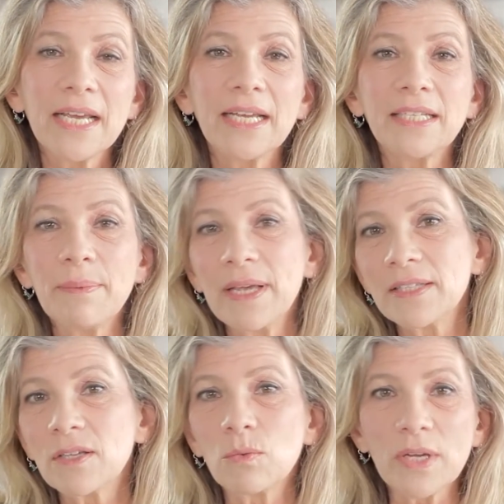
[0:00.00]
It
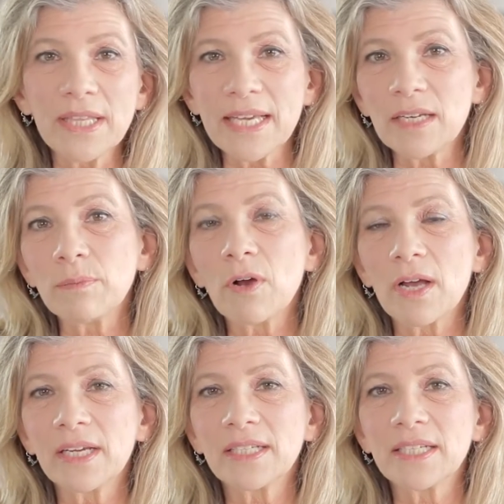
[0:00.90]
depends on what the end
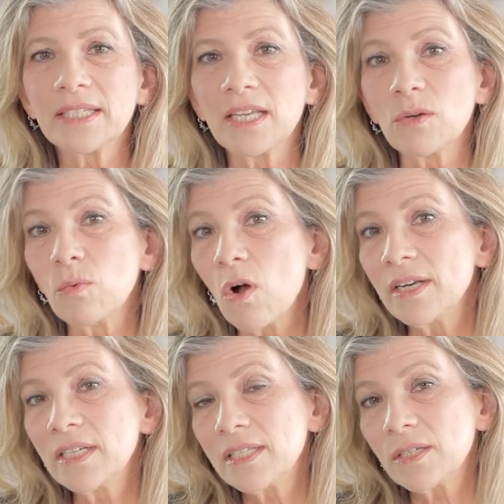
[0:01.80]
product is that you
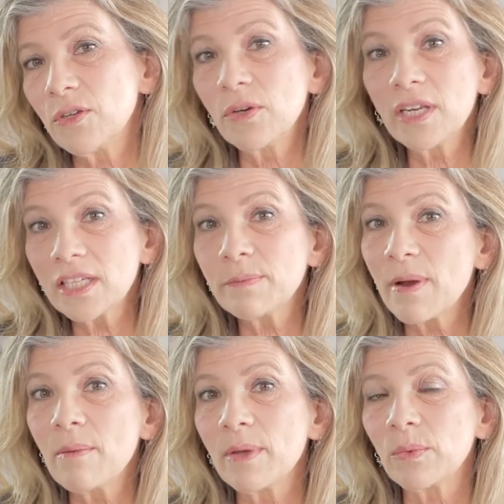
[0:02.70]
want, and so you can
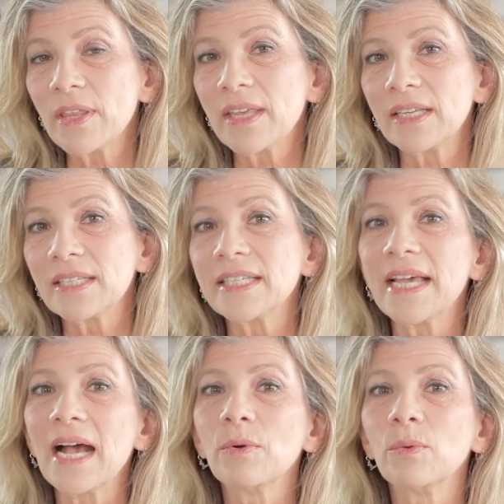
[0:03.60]
experiment with it and see
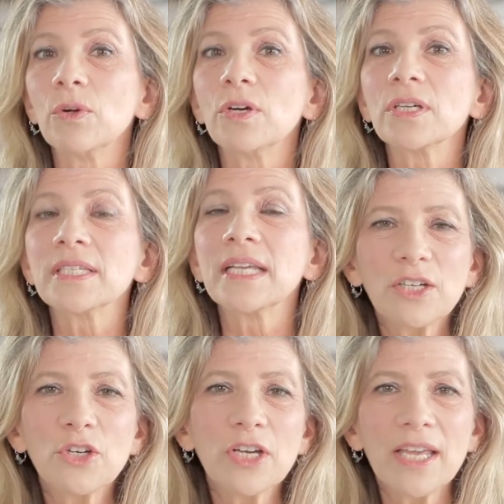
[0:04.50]
how it works.
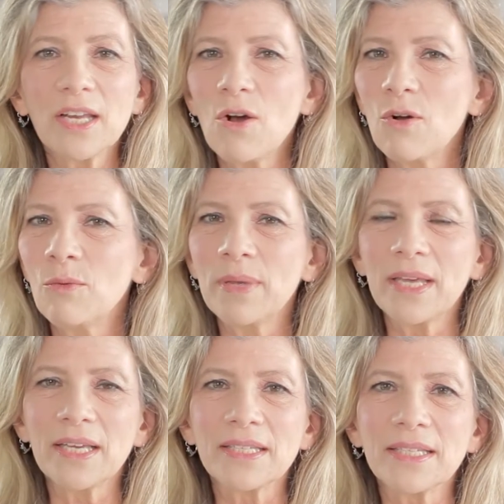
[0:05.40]
Cooking at home
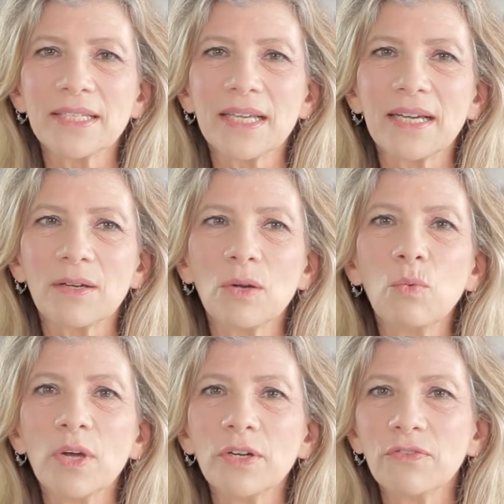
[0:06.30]
is a
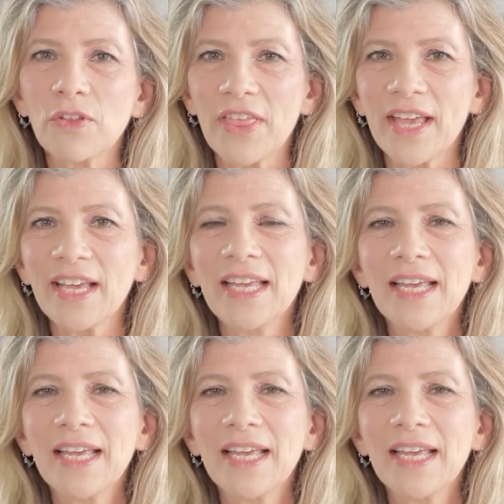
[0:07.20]
wonderful thing